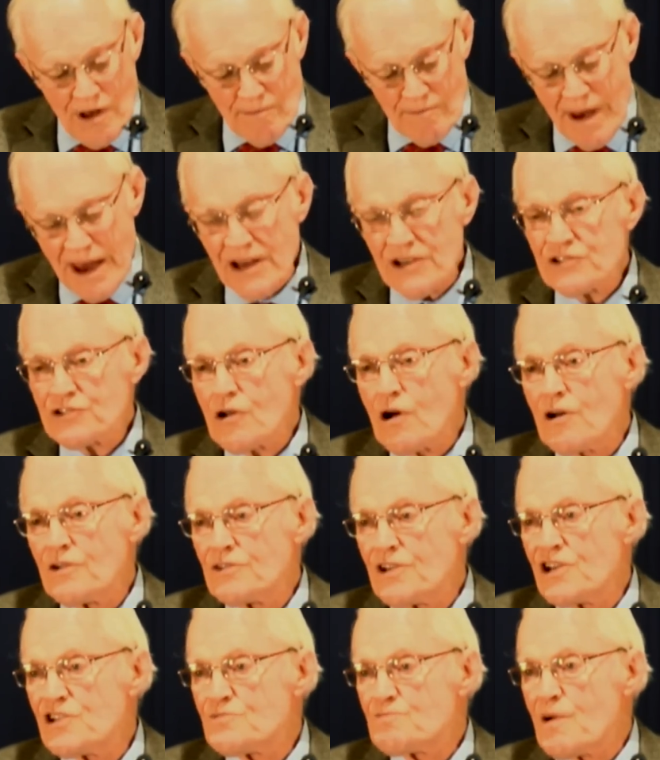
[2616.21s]
based
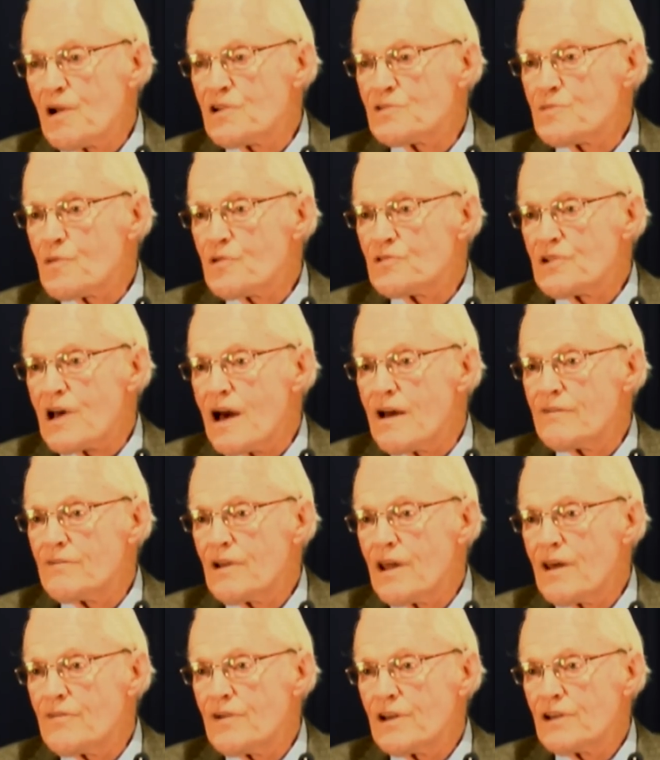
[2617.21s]
on these principles I've
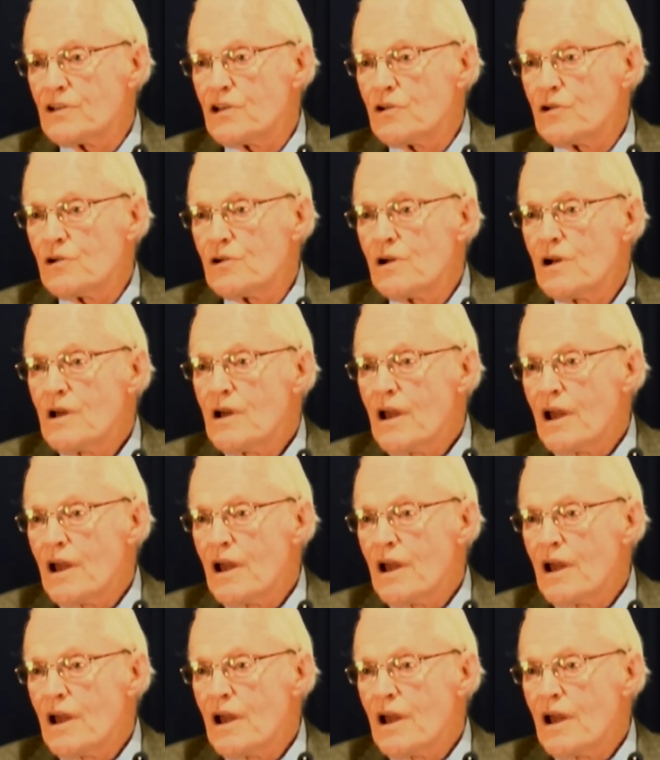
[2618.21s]
living you.